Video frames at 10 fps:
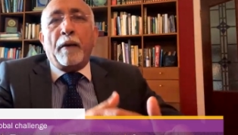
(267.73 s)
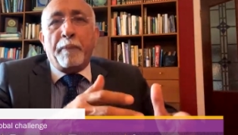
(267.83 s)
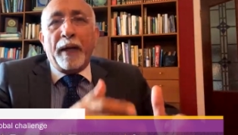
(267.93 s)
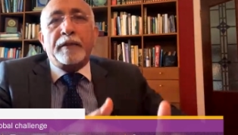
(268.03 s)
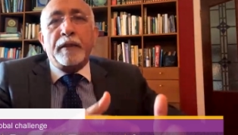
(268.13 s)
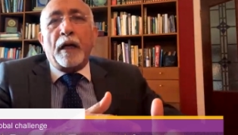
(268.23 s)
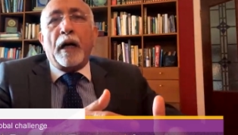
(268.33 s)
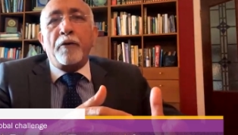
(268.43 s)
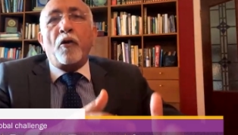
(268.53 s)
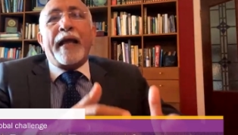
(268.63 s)
but
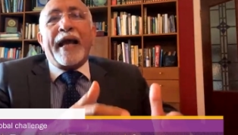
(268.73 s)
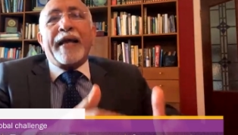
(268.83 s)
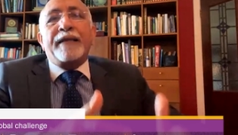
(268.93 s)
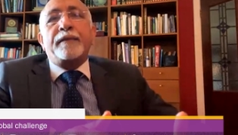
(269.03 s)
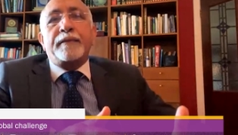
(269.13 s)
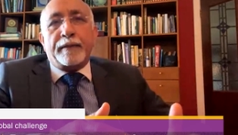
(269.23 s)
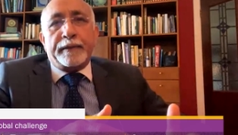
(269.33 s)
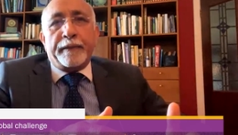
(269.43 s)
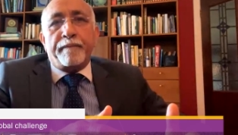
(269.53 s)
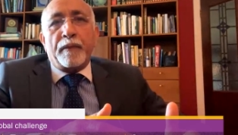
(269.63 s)
are not
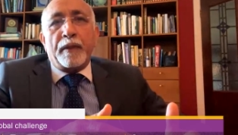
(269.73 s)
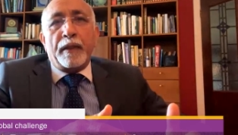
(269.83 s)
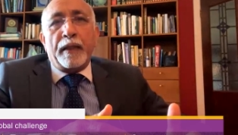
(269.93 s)
exercising.